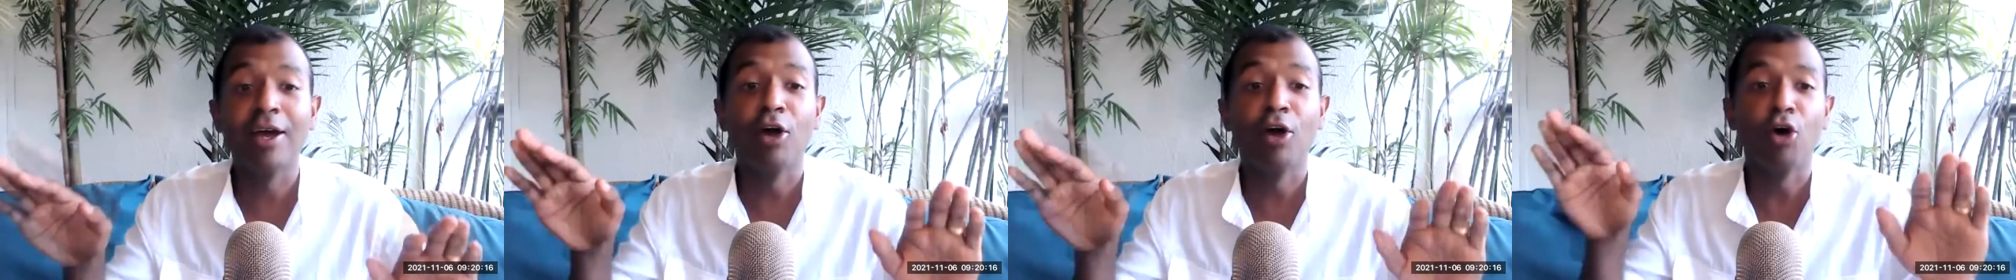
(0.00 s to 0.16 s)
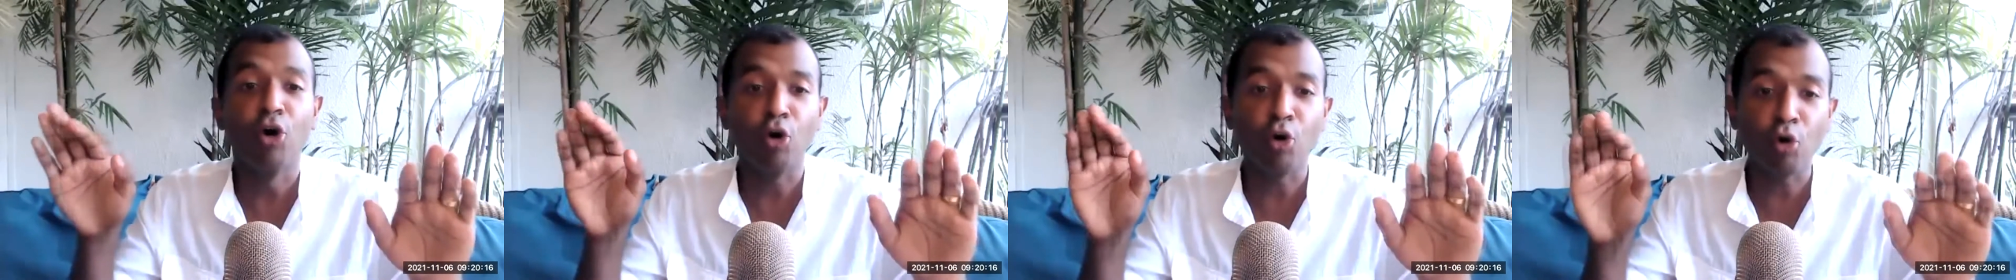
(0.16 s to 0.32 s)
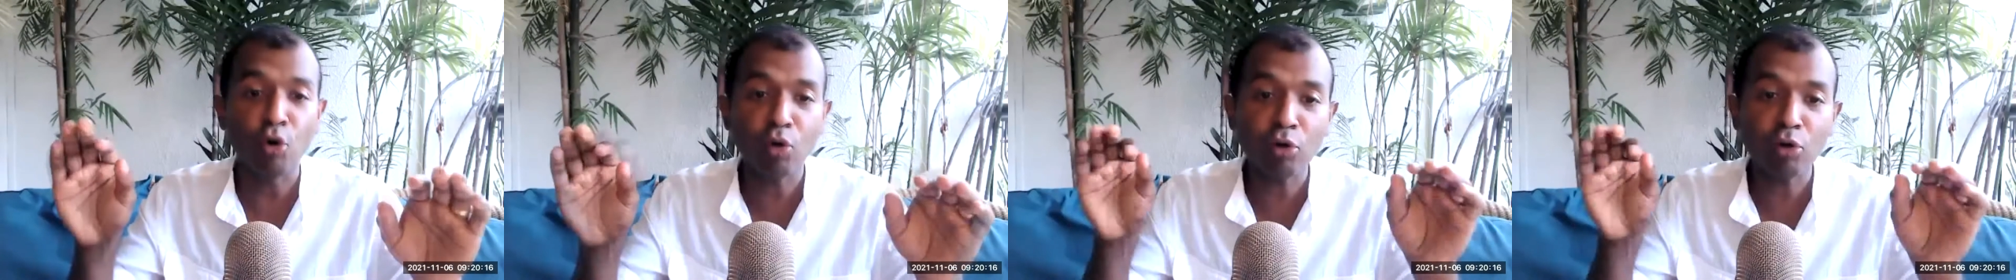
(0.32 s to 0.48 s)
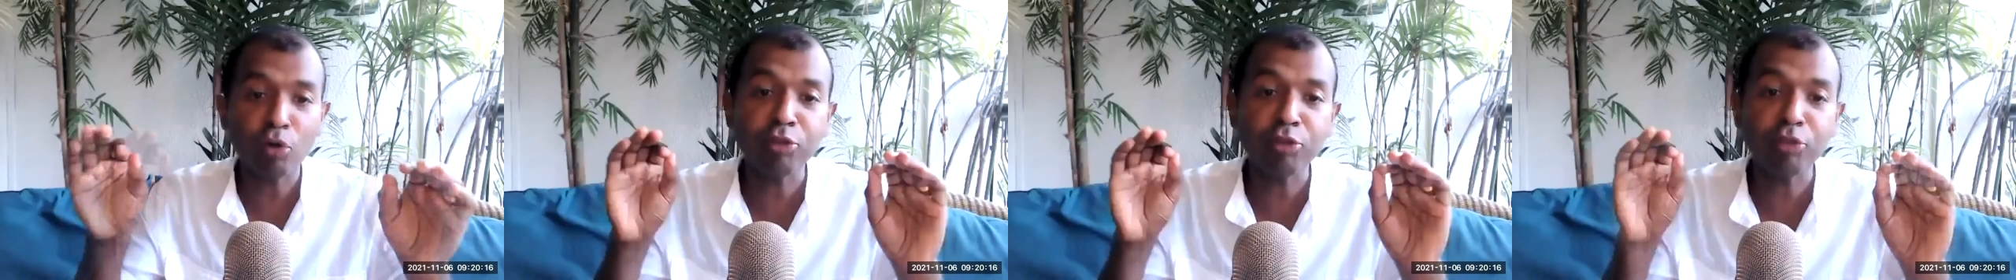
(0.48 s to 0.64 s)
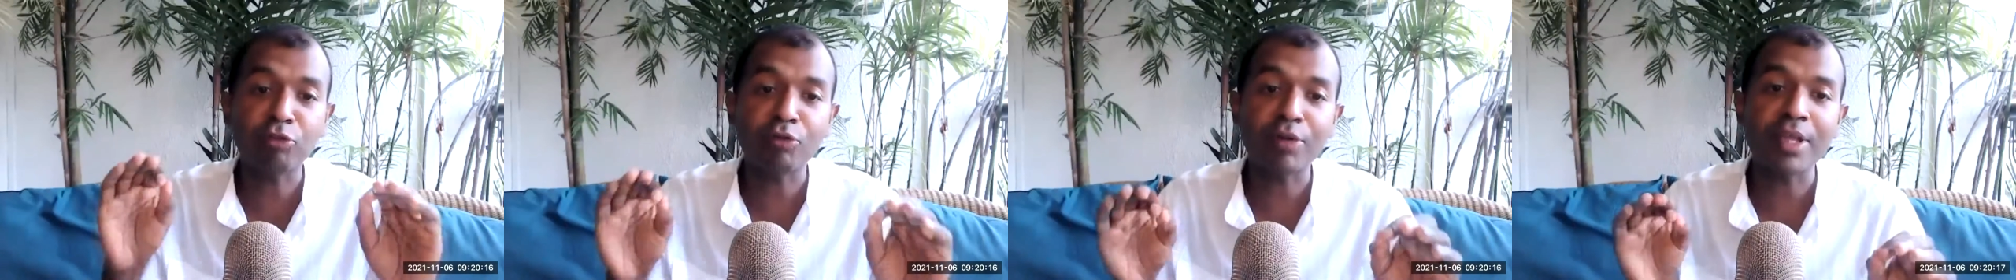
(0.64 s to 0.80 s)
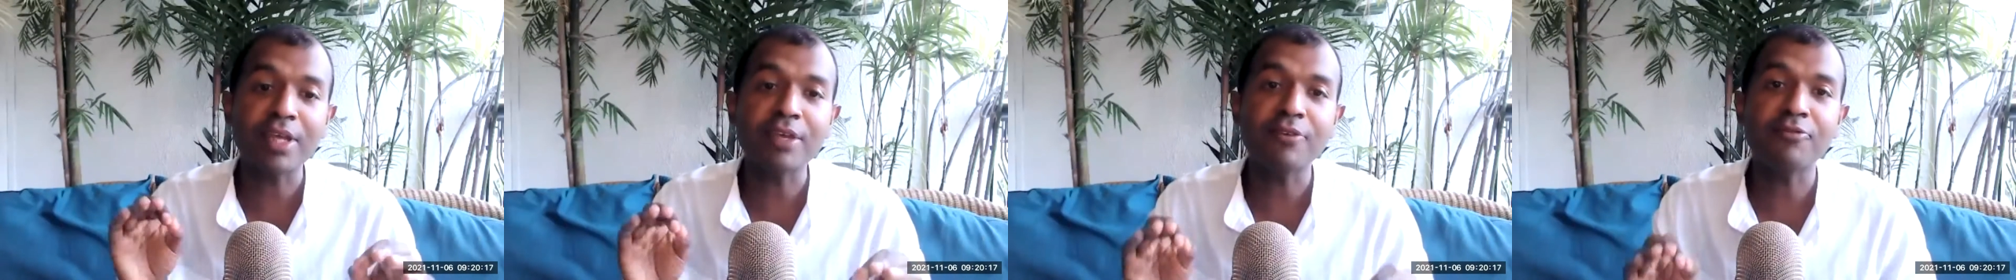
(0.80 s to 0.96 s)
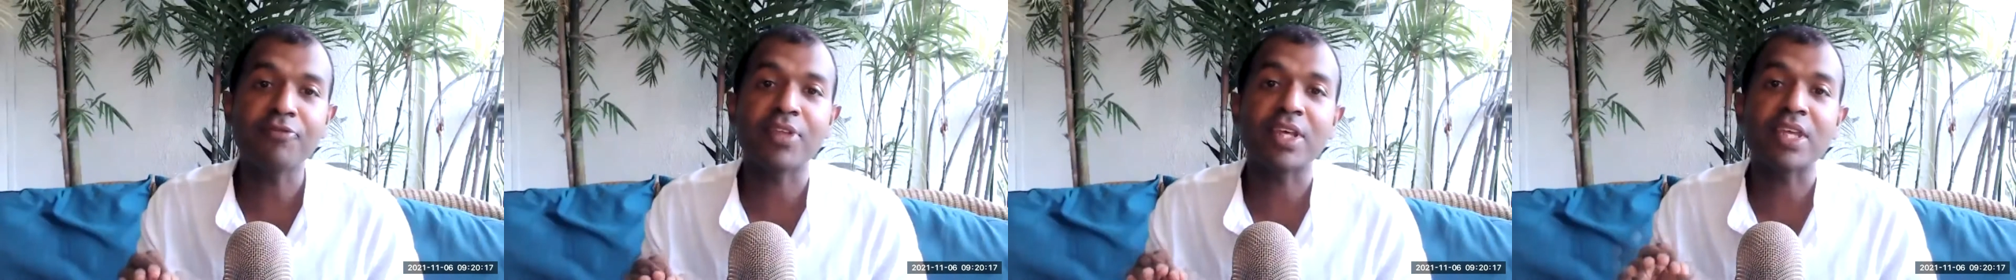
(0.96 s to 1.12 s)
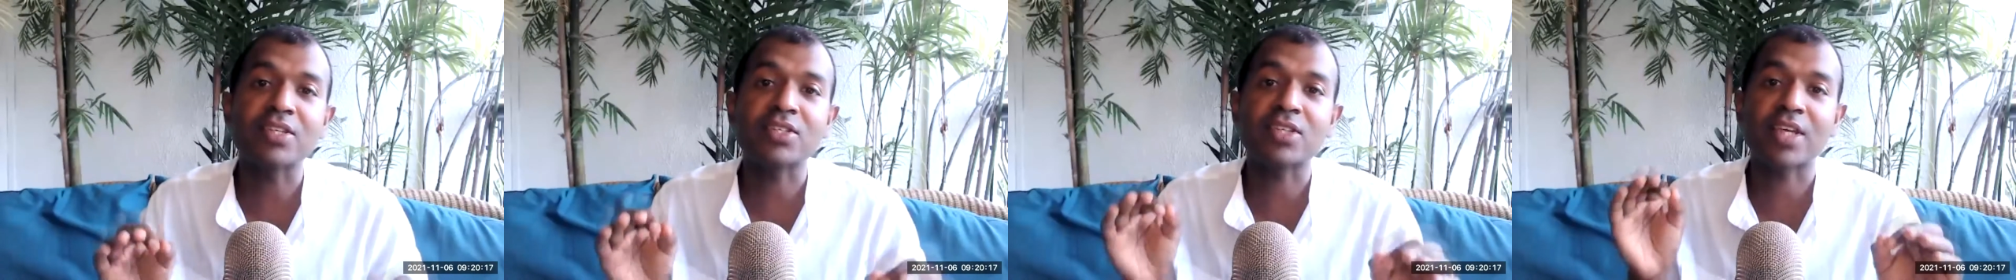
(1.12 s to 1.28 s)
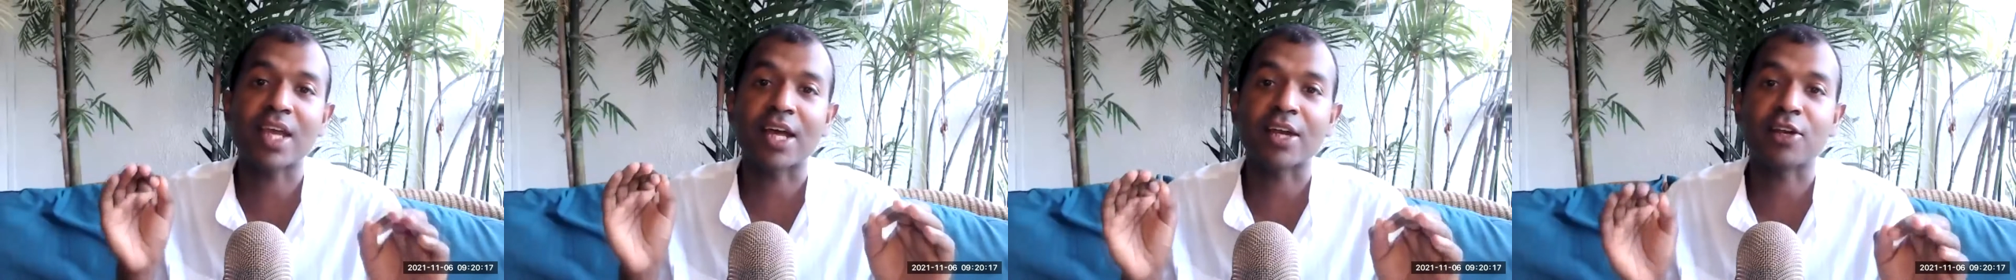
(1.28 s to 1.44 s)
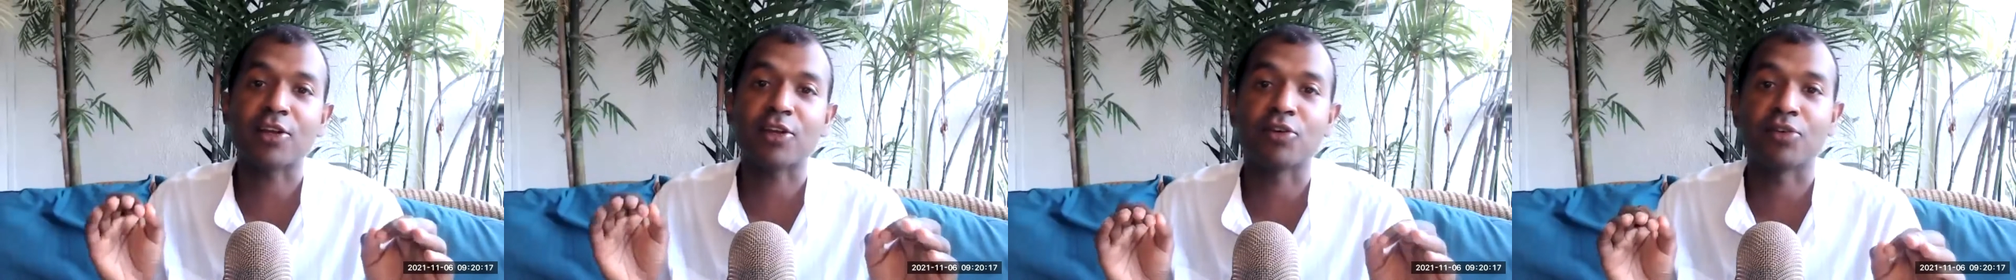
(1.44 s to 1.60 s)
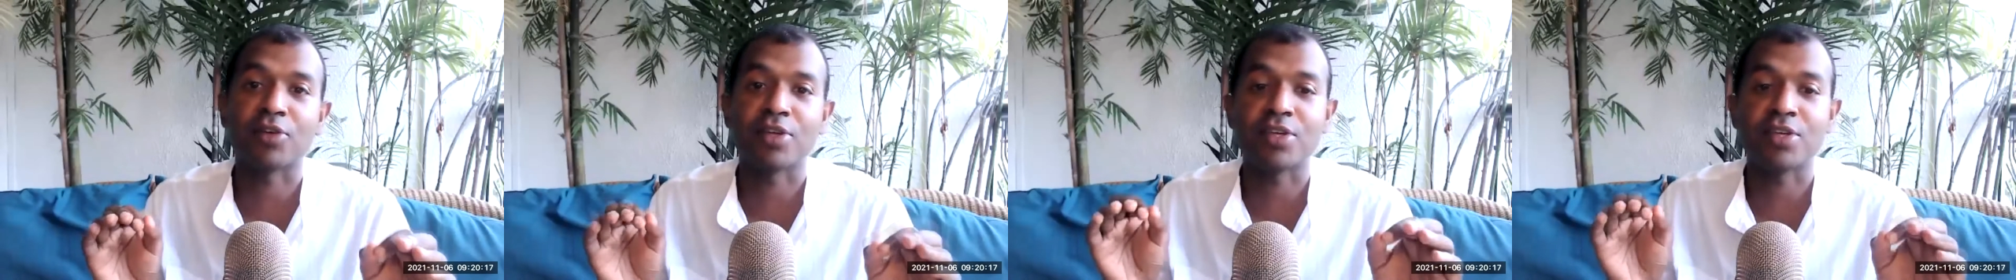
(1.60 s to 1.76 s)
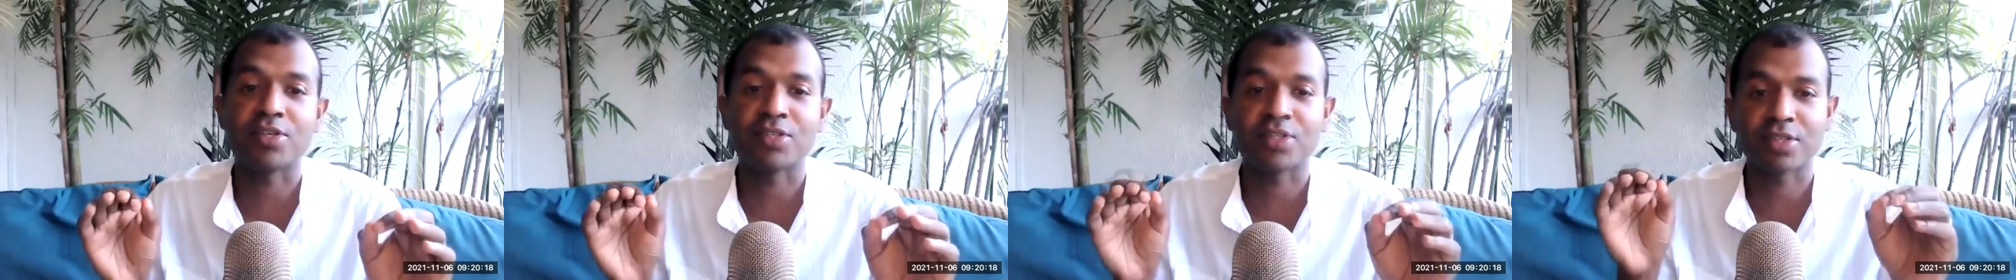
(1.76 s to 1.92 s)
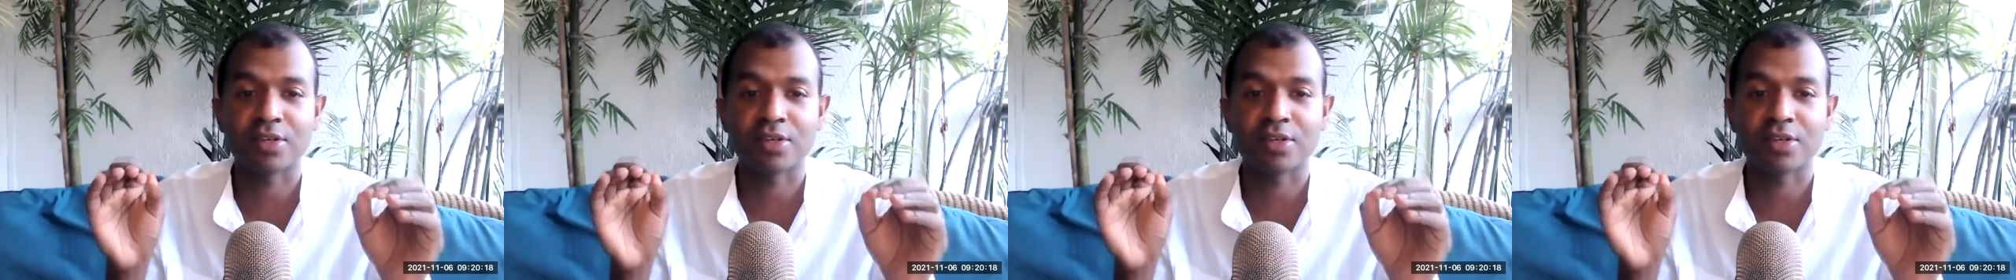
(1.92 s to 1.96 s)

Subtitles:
all three of these categories